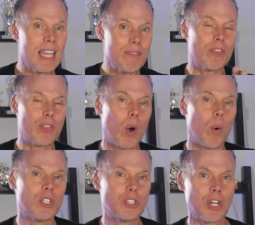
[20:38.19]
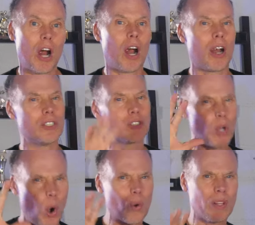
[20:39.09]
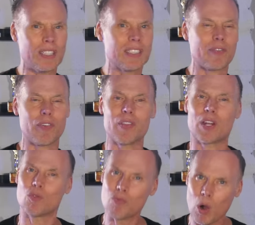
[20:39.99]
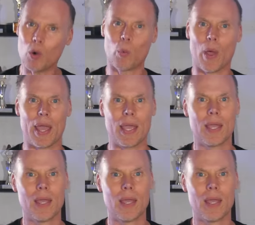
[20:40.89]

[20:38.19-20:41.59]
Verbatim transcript: even though a jar is totally different than a roadway,